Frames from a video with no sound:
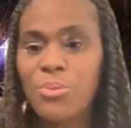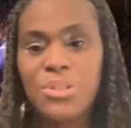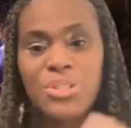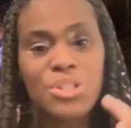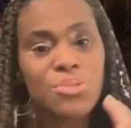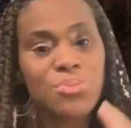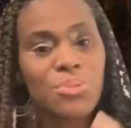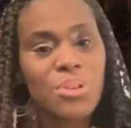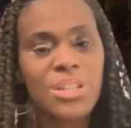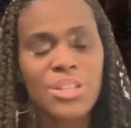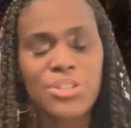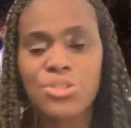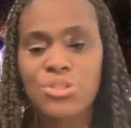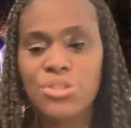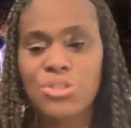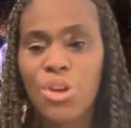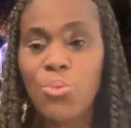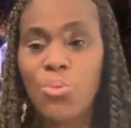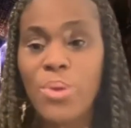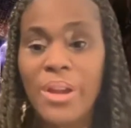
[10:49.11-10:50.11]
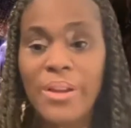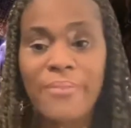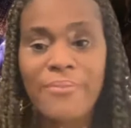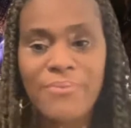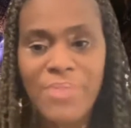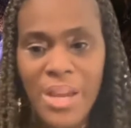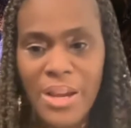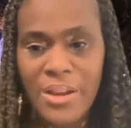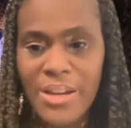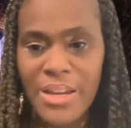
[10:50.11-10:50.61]
we just want to let you know we are
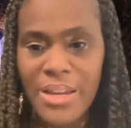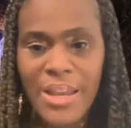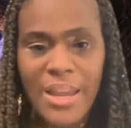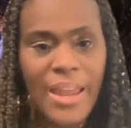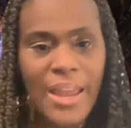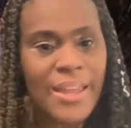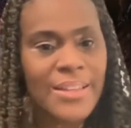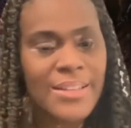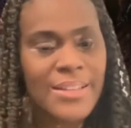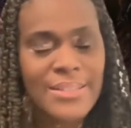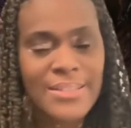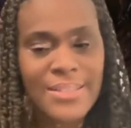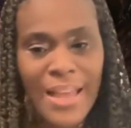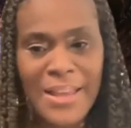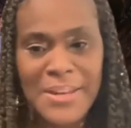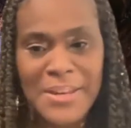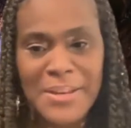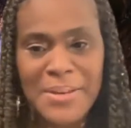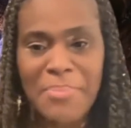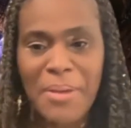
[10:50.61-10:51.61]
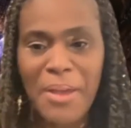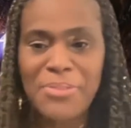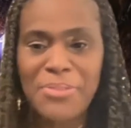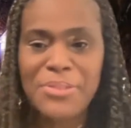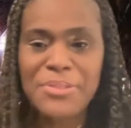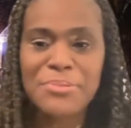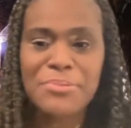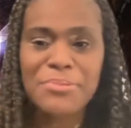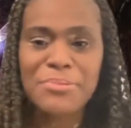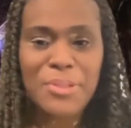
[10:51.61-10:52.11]
very excited about
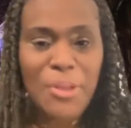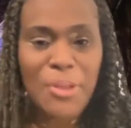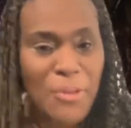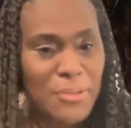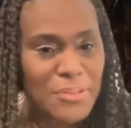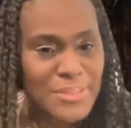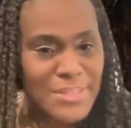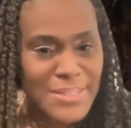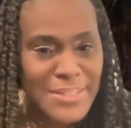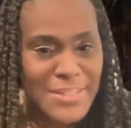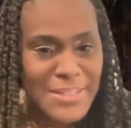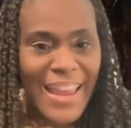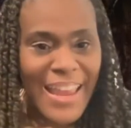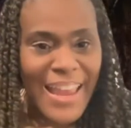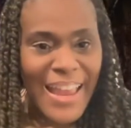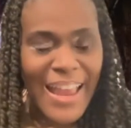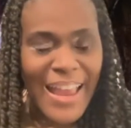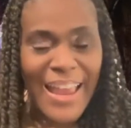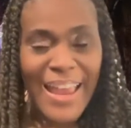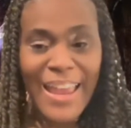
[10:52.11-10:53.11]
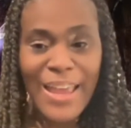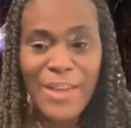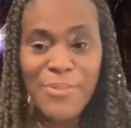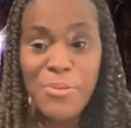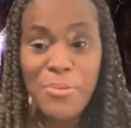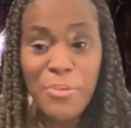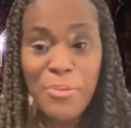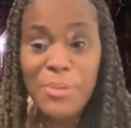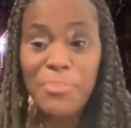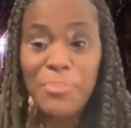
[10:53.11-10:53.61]
these results and
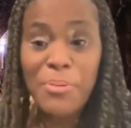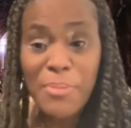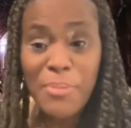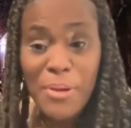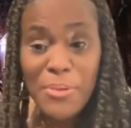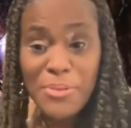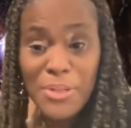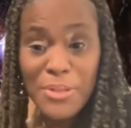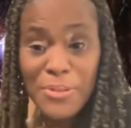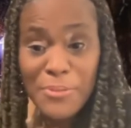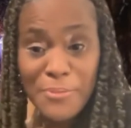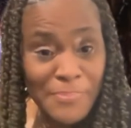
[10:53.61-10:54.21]
we want to promote you.